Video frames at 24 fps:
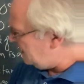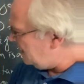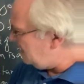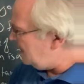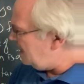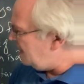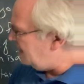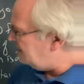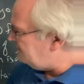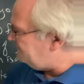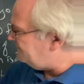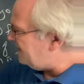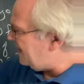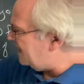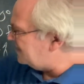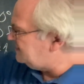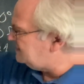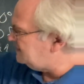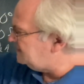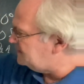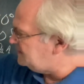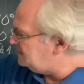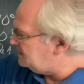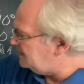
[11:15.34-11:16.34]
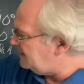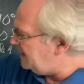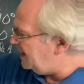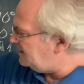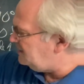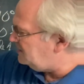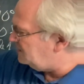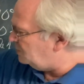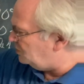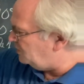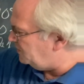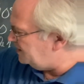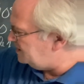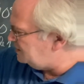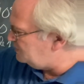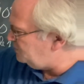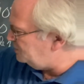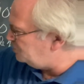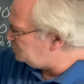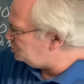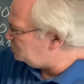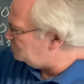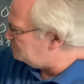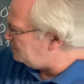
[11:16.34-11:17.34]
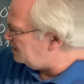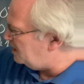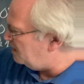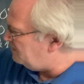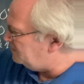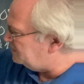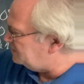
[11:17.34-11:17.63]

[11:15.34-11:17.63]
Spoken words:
And if that's 68 degrees, we should be able to